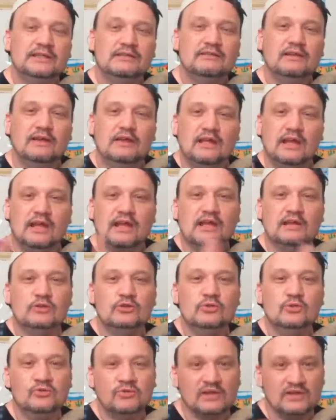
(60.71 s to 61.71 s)
that I got
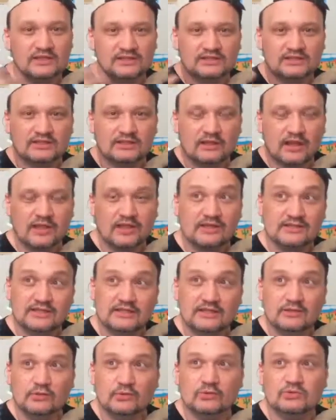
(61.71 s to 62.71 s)
new things,
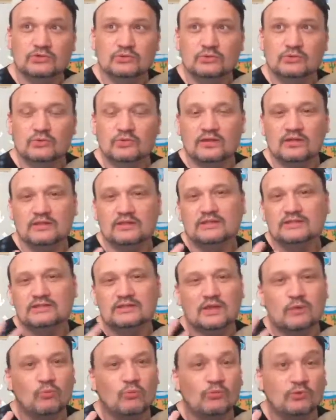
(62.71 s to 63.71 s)
ideals, new things
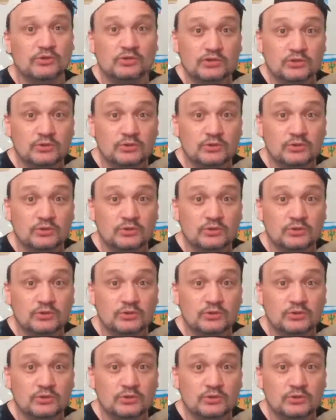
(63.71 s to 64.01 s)
I want to